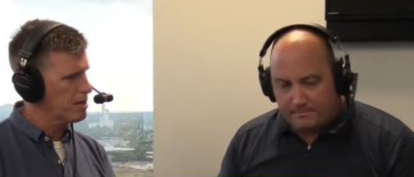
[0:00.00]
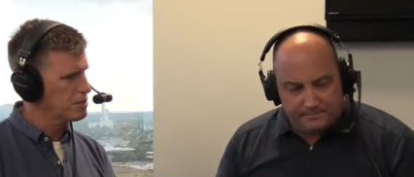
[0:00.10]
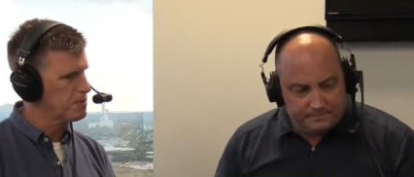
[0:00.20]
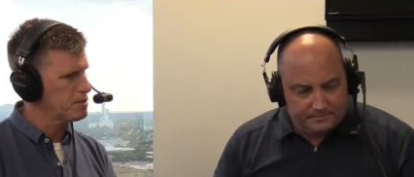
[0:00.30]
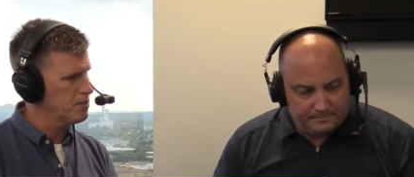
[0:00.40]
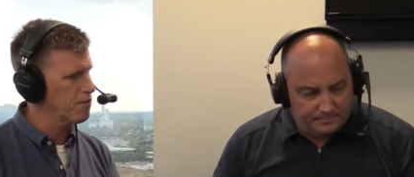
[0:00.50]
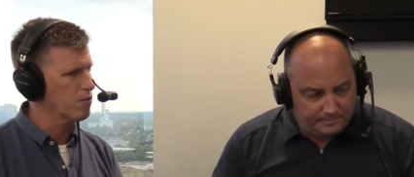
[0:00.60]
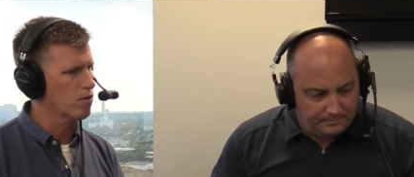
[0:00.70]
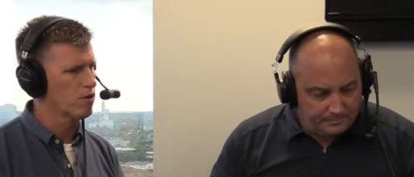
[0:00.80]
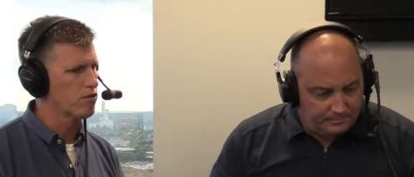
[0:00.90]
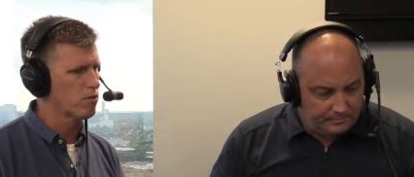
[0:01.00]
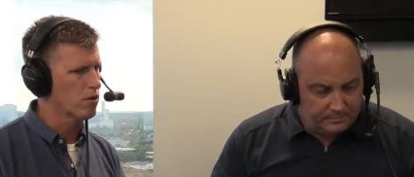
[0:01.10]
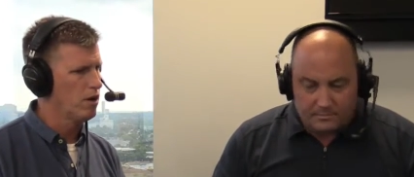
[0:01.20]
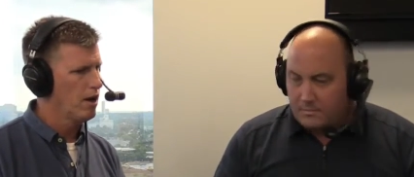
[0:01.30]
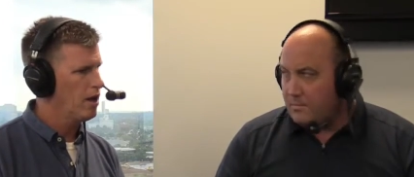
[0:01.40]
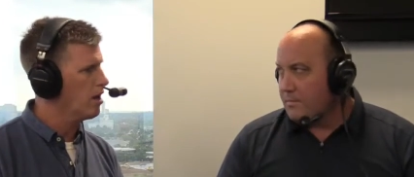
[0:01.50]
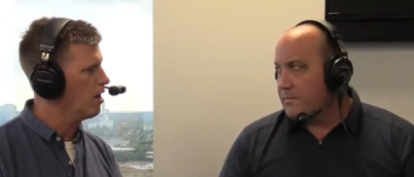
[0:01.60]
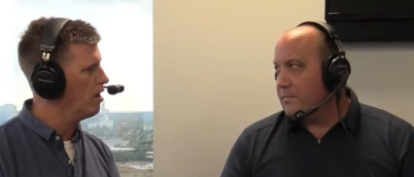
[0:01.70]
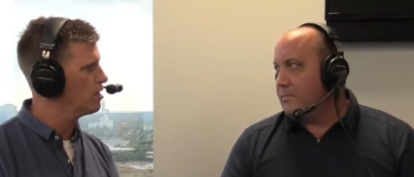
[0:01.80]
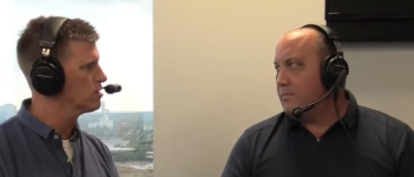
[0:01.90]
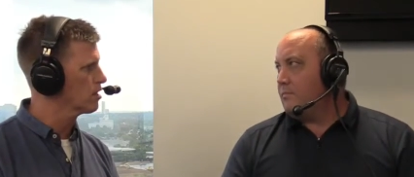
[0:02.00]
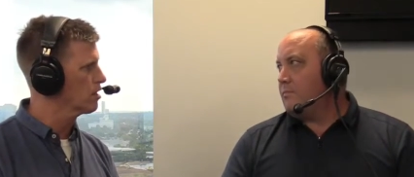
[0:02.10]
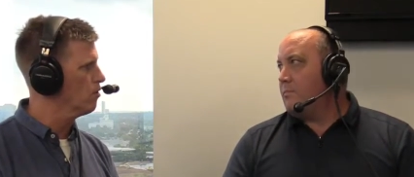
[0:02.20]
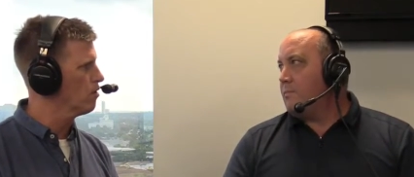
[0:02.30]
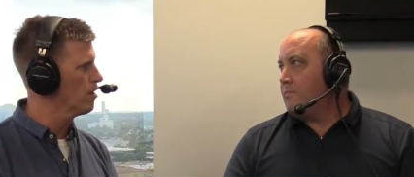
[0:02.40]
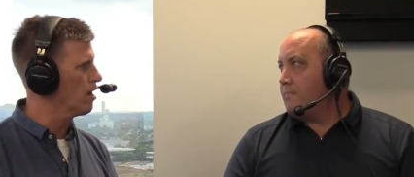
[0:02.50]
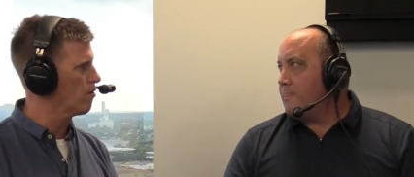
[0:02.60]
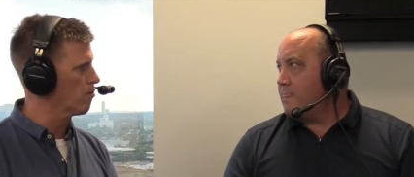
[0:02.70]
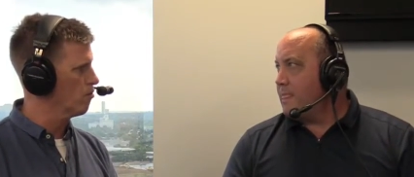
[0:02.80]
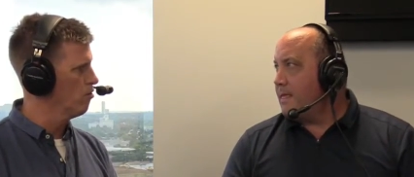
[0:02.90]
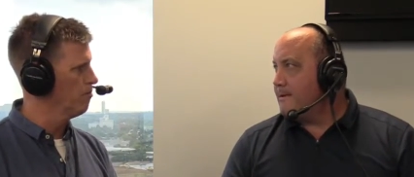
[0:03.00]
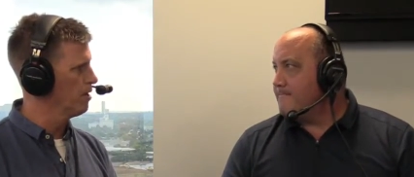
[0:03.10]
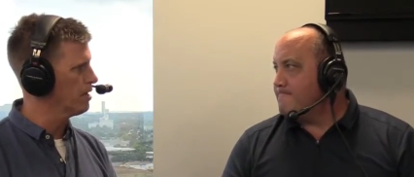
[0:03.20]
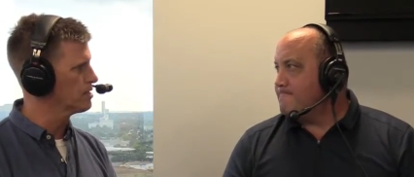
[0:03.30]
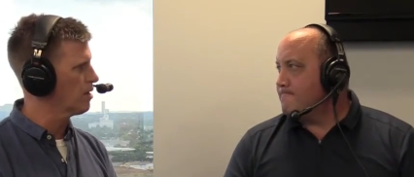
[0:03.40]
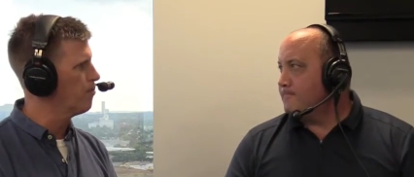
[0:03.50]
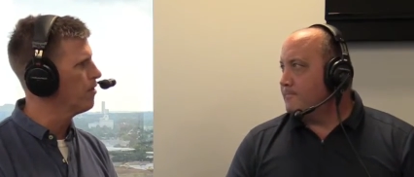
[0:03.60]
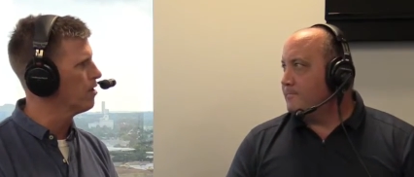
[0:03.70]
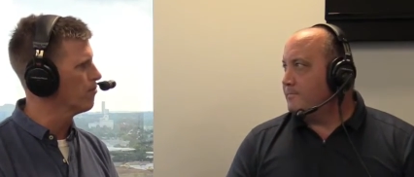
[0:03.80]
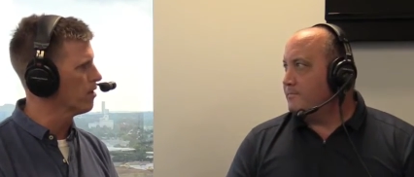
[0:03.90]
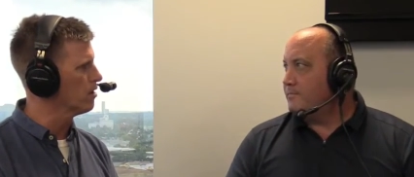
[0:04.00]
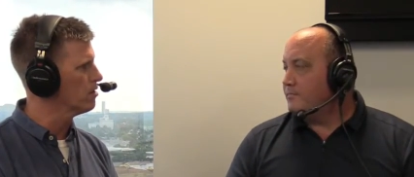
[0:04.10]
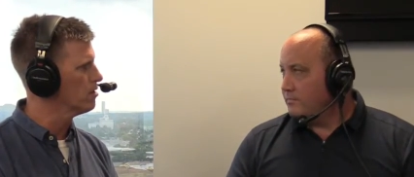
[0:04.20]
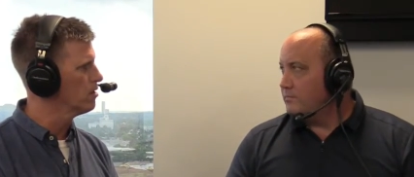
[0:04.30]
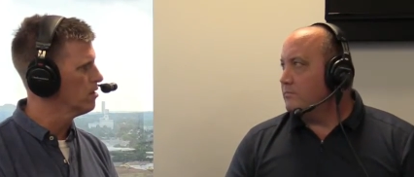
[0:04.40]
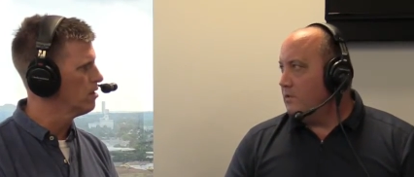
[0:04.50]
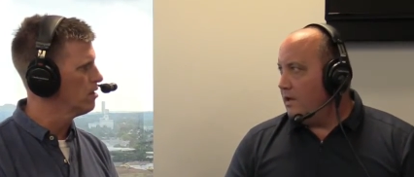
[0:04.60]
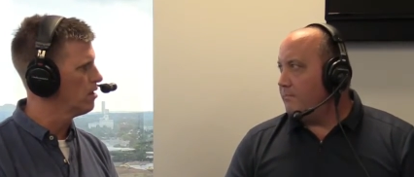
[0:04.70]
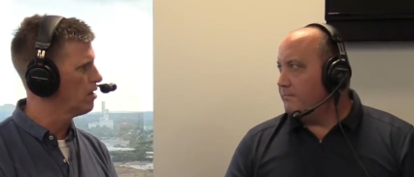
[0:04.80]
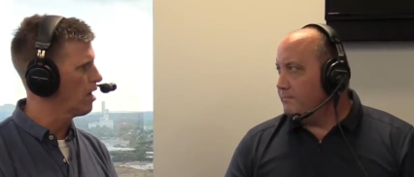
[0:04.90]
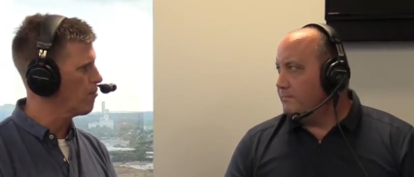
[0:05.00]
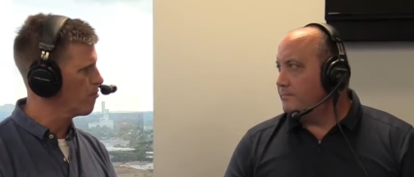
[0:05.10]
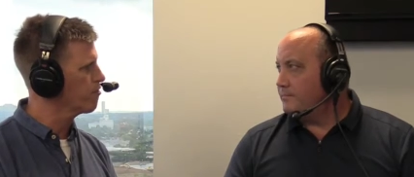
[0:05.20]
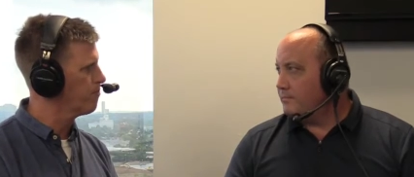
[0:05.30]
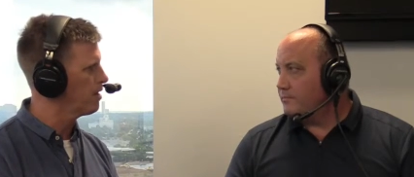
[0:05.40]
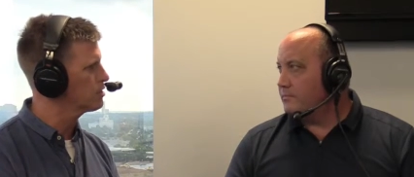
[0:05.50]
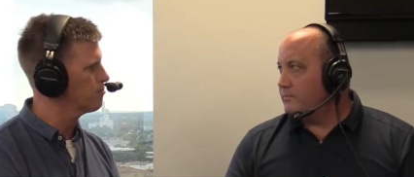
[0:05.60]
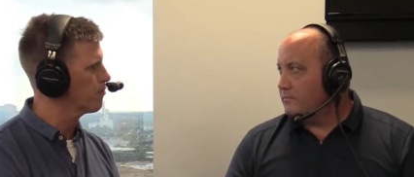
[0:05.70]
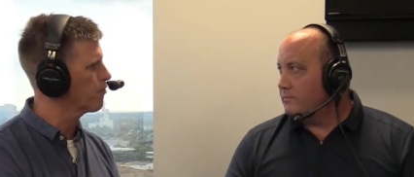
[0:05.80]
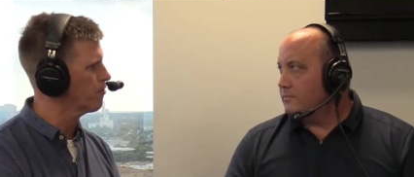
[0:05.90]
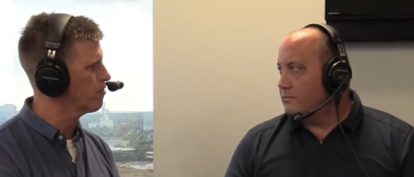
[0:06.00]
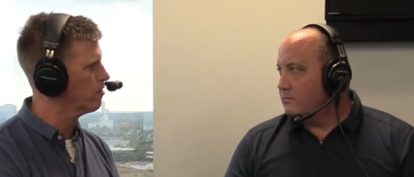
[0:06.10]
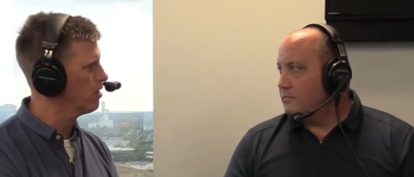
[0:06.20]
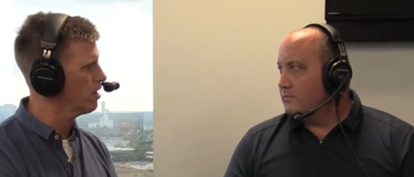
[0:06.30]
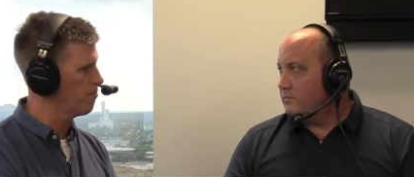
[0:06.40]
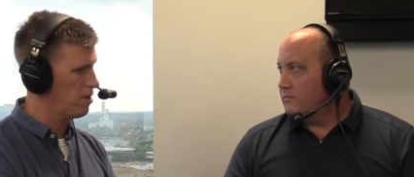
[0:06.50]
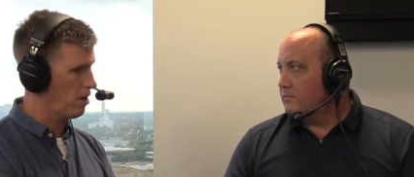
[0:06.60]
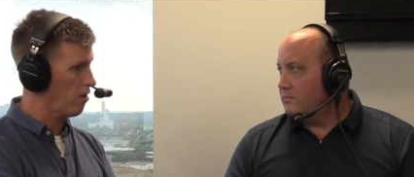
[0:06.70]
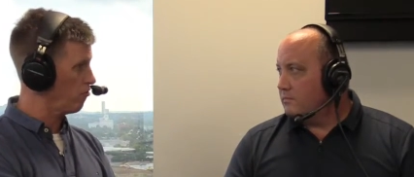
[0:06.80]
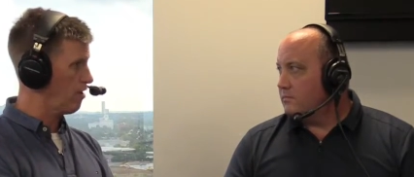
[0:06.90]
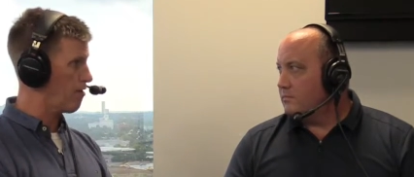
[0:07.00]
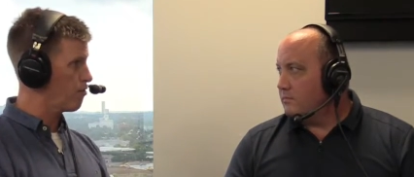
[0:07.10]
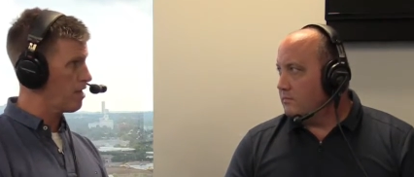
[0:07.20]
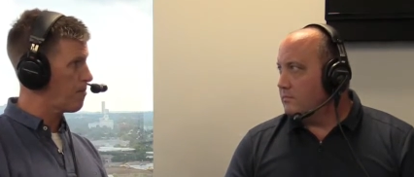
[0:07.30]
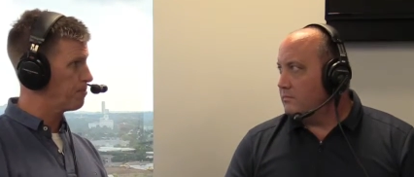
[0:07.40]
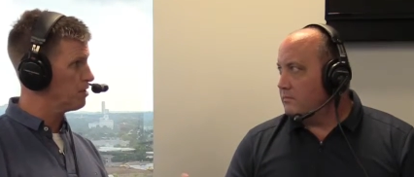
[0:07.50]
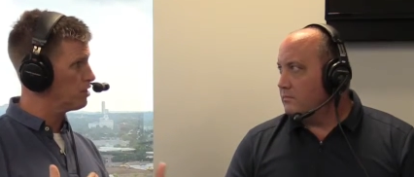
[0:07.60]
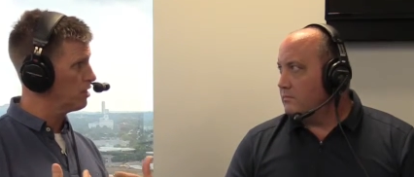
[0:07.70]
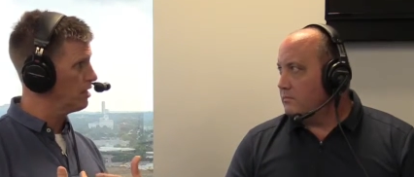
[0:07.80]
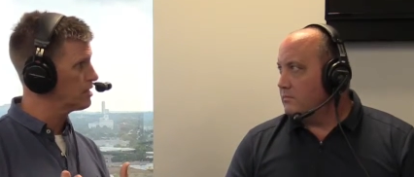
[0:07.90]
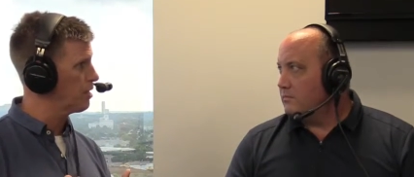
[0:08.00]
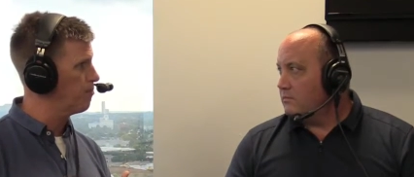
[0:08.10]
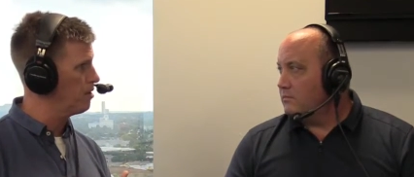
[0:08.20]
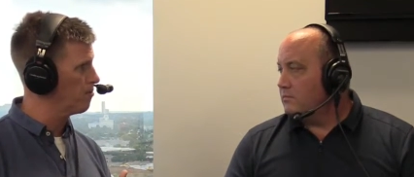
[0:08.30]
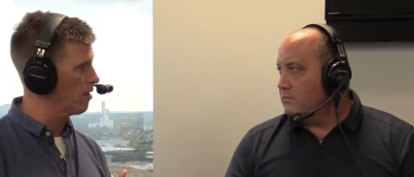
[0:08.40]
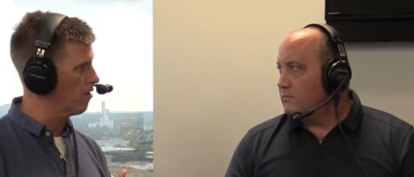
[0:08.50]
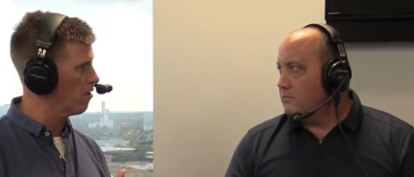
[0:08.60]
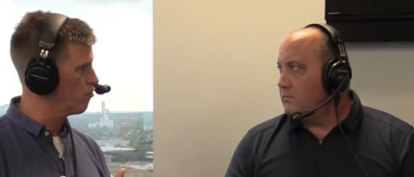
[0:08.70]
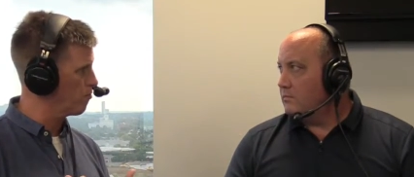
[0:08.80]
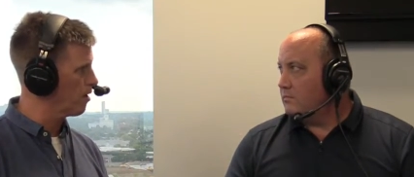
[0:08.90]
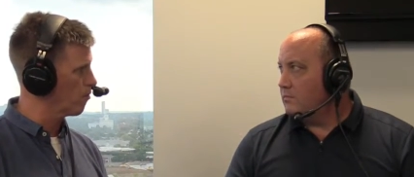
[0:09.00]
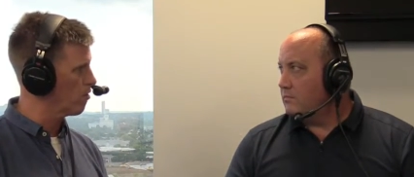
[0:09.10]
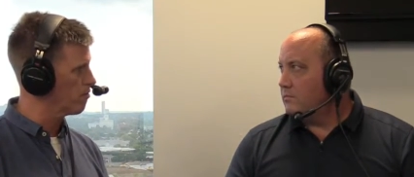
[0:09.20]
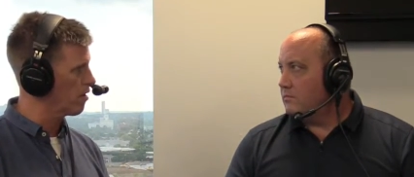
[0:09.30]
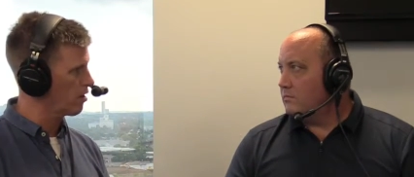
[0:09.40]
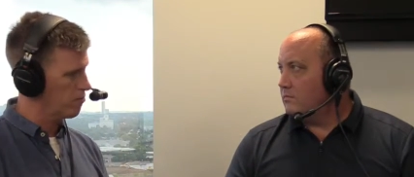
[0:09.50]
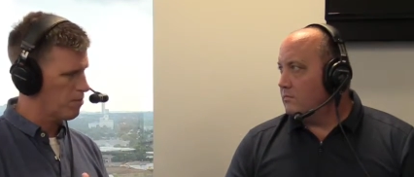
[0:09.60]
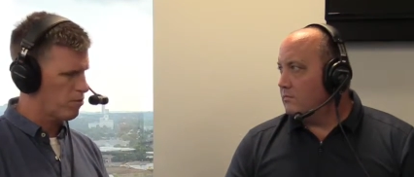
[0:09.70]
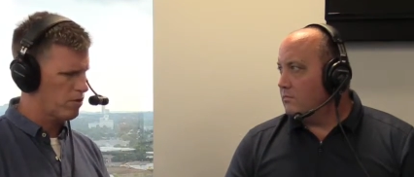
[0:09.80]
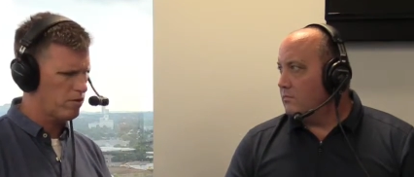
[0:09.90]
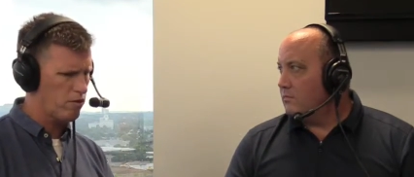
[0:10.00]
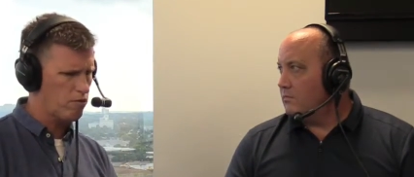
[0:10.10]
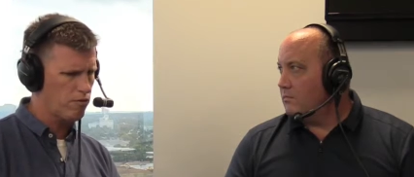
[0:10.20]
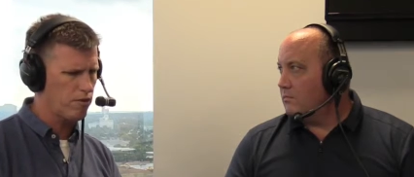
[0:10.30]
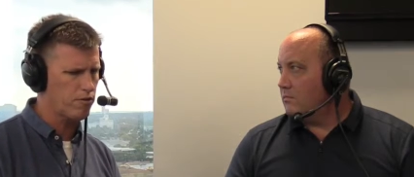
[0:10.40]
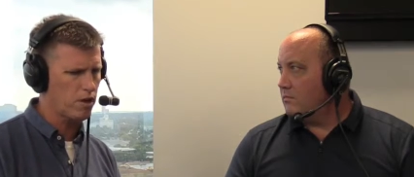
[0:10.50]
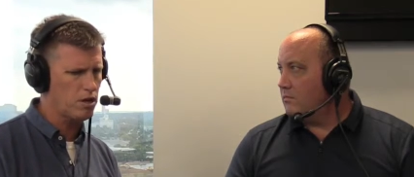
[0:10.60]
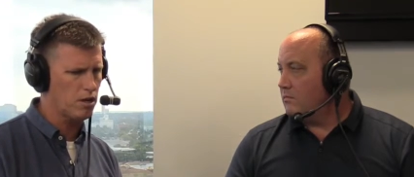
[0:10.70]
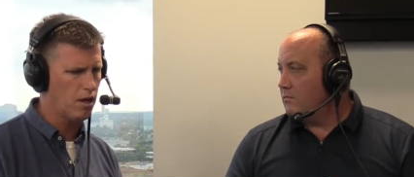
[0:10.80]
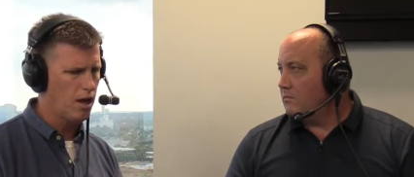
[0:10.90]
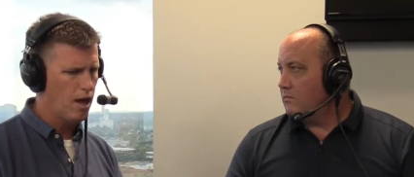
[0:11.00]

Speaker 1: specific words were, "He doesn't go in that room unless I put him there." Yep. I'm responsible for sending him in. He's never in that position unless I put him there. Those were my words I can remember in the internal investigation.